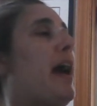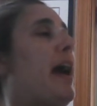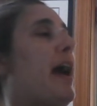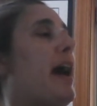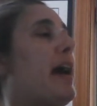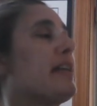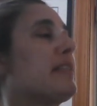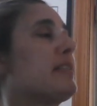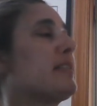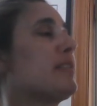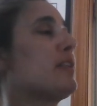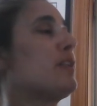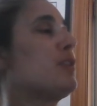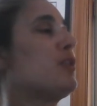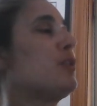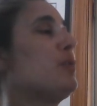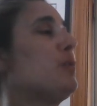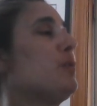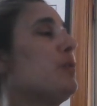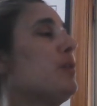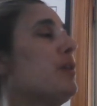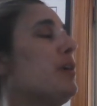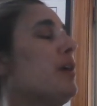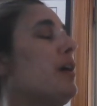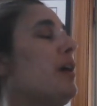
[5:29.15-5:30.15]
asked the
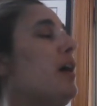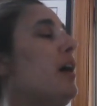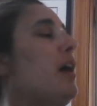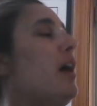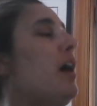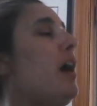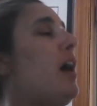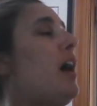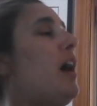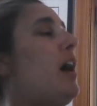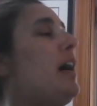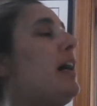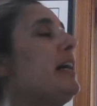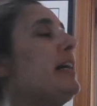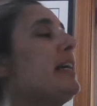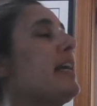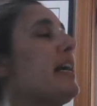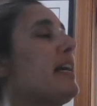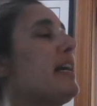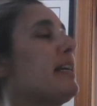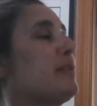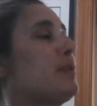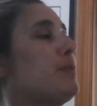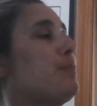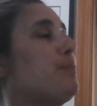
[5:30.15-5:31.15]
Duke. Ah, uh,
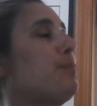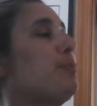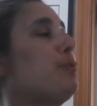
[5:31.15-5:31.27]
yes,